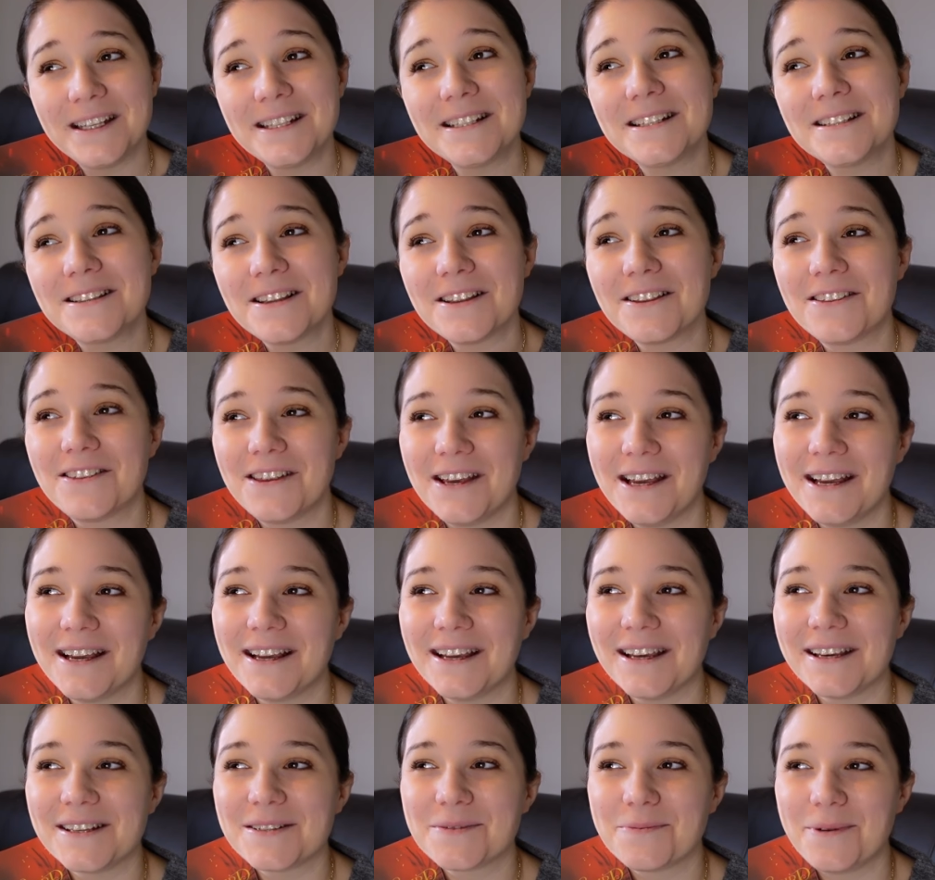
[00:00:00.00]
This is the
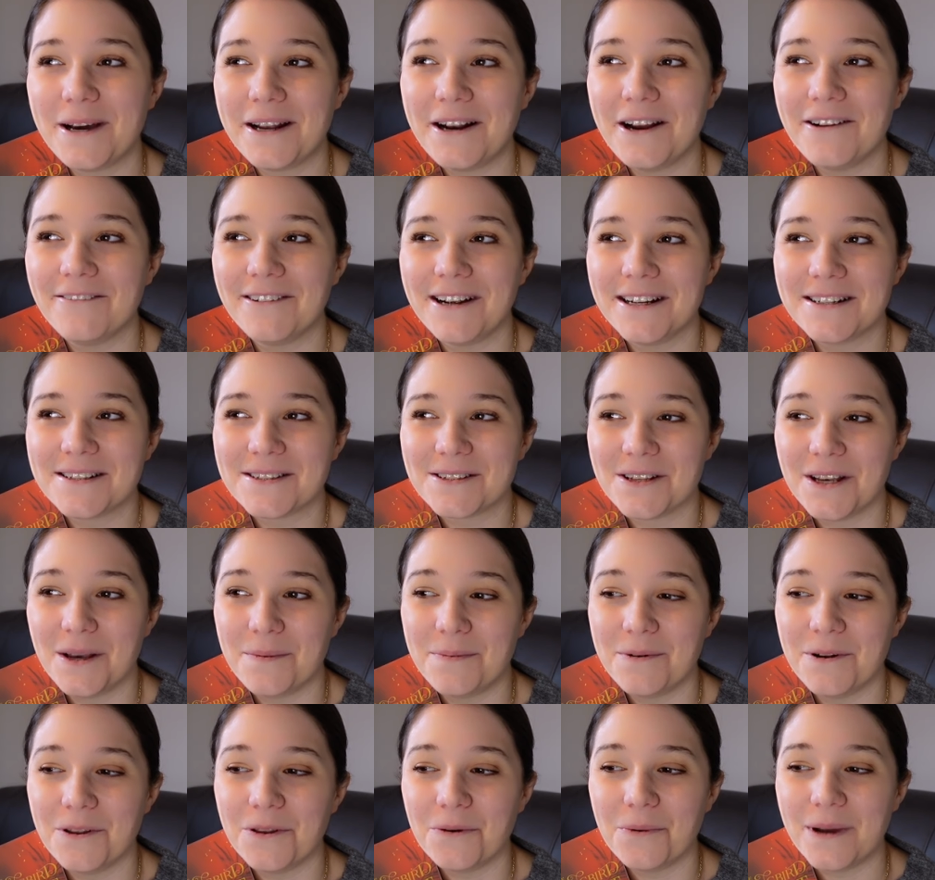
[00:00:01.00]
thing, is when I read
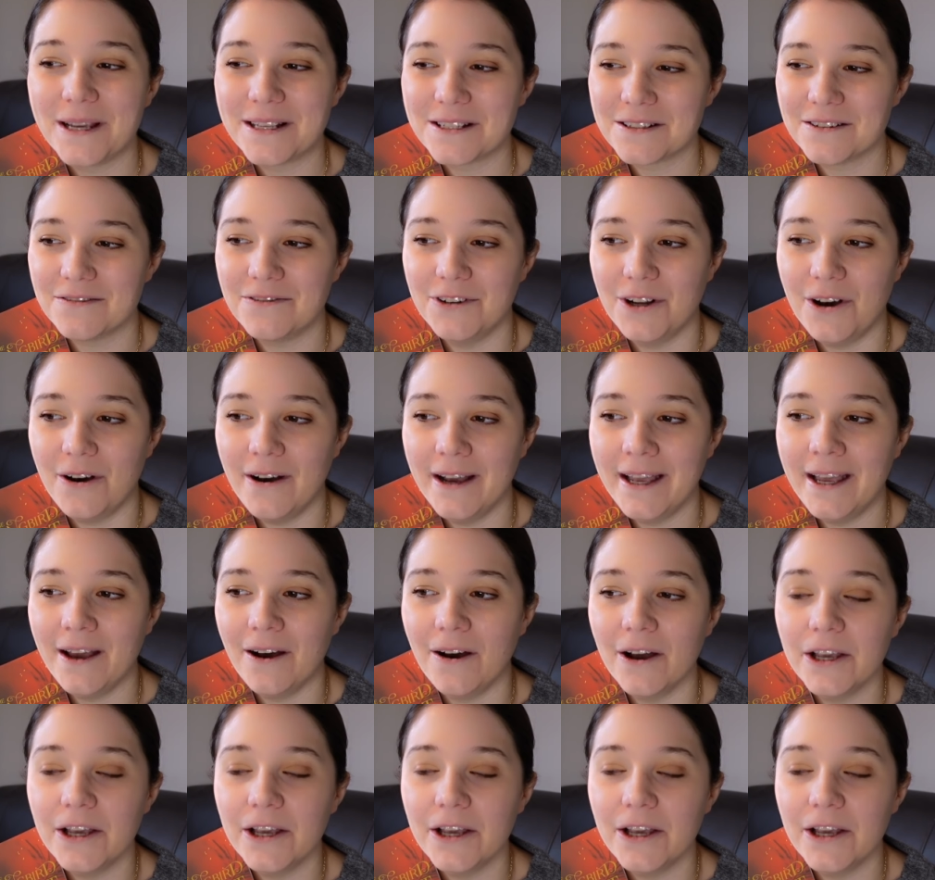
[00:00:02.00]
Serpent and the Wings of Night,